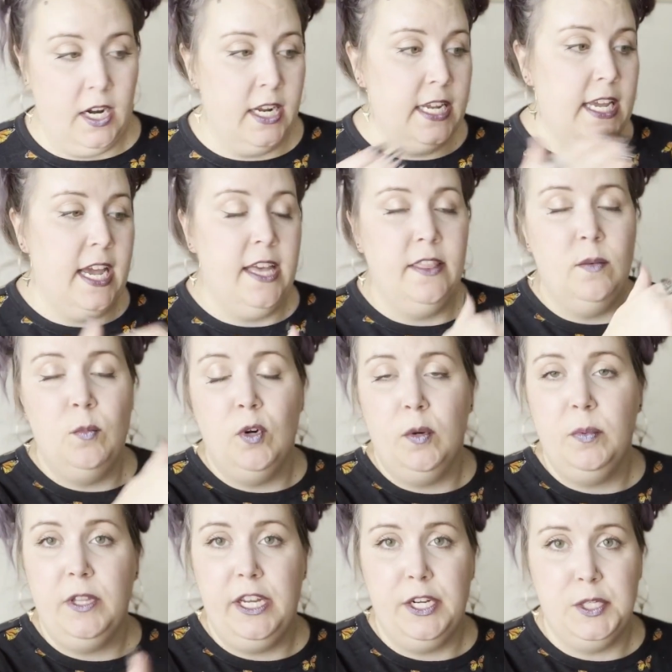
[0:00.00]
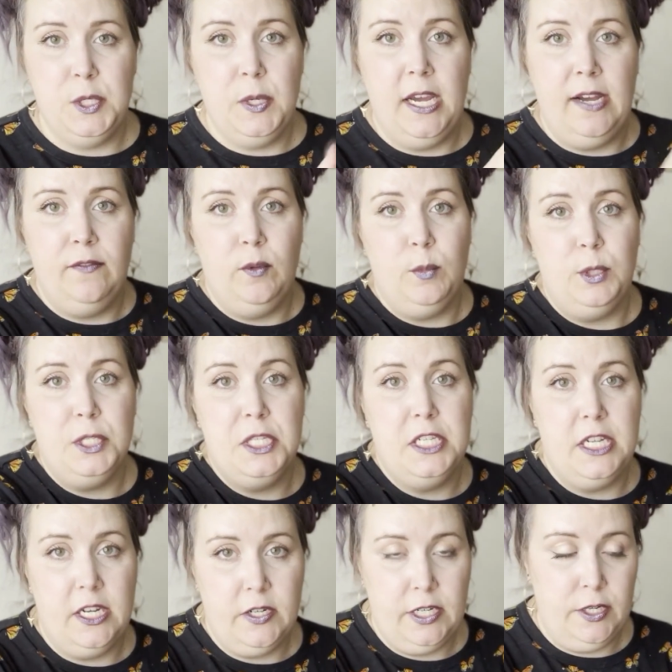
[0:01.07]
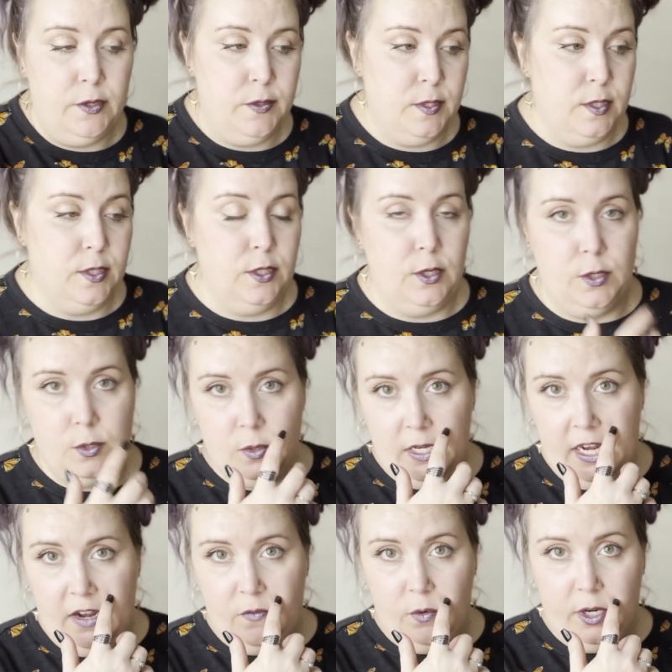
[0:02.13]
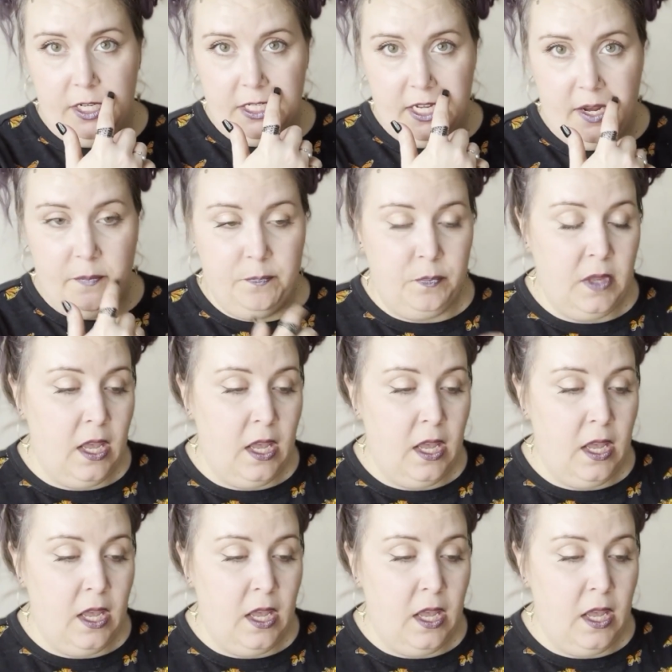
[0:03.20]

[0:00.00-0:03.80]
Again, the more players you have, the more scenarios that the ghost would have worked up.